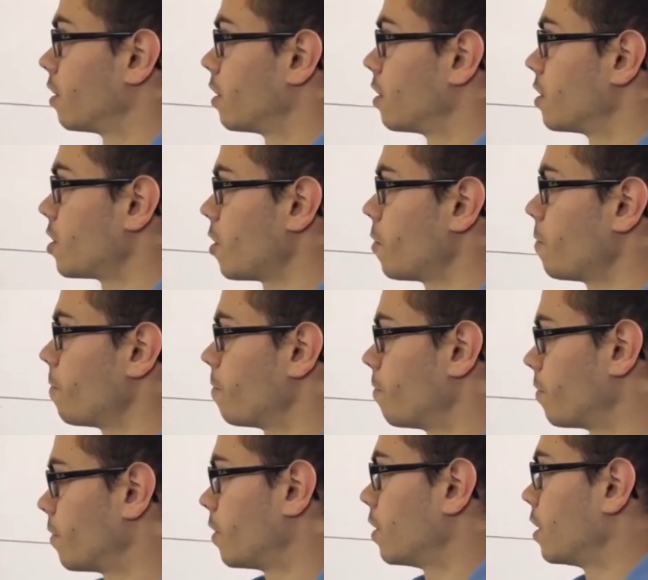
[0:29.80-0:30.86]
So,
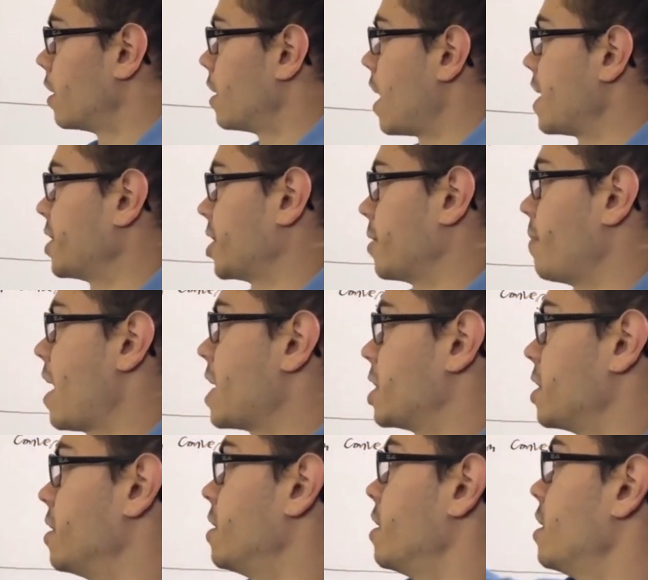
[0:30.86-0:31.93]
as you can
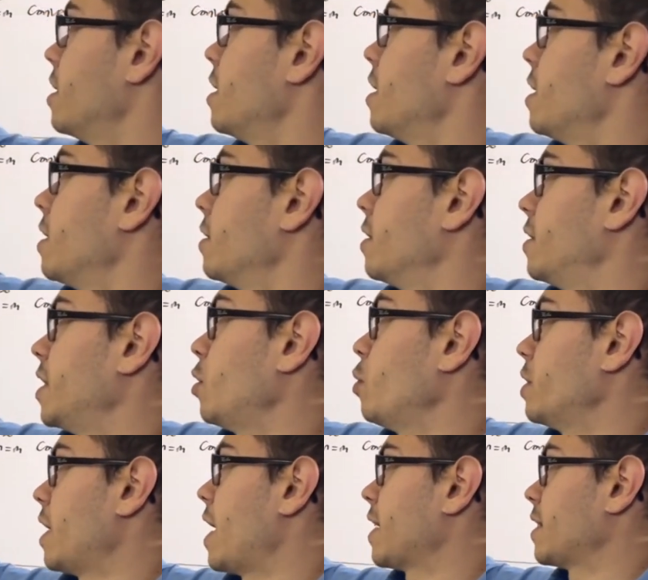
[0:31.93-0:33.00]
imagine, the sequence
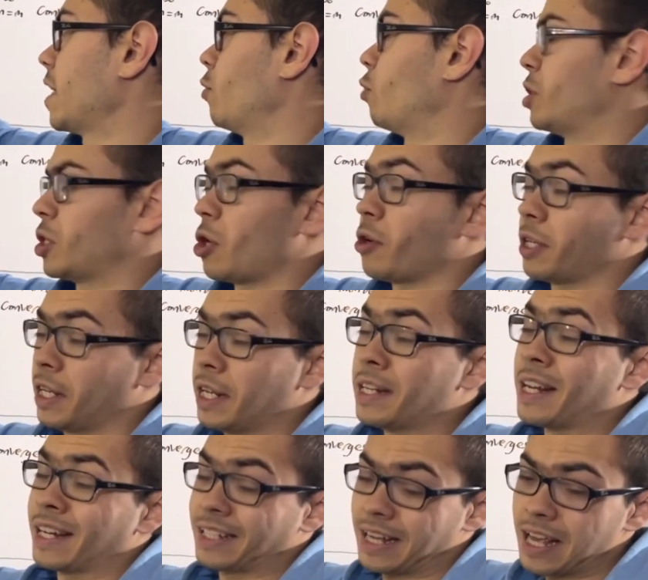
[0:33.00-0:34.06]
xn with starting
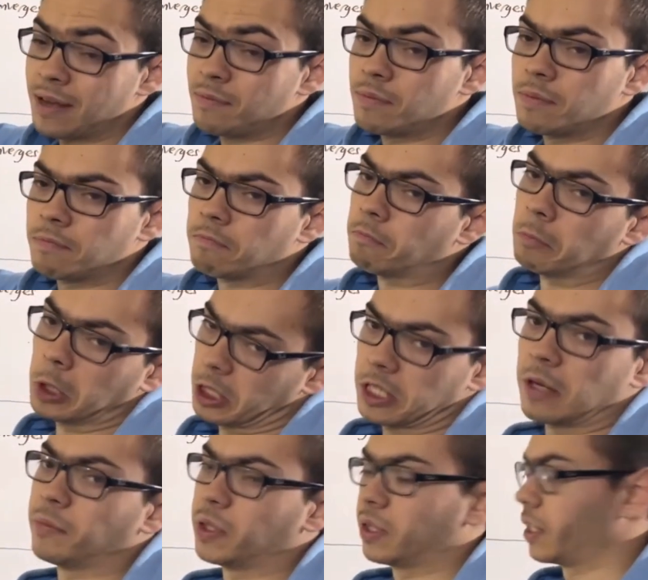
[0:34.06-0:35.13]
index m looks
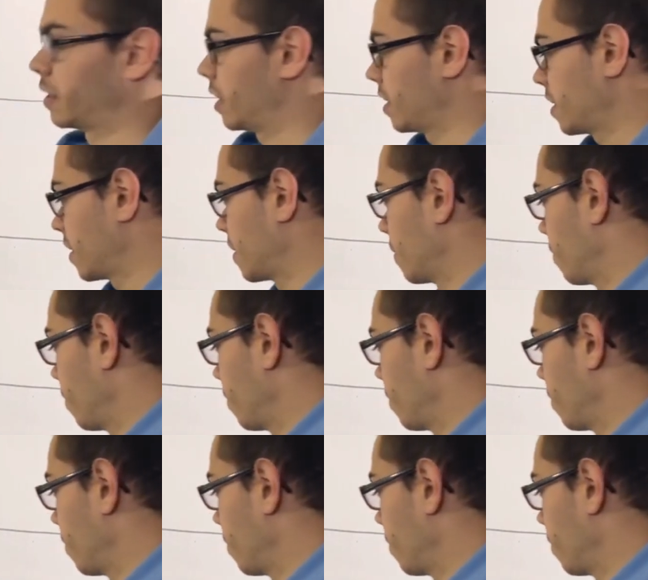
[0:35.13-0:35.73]
something like this.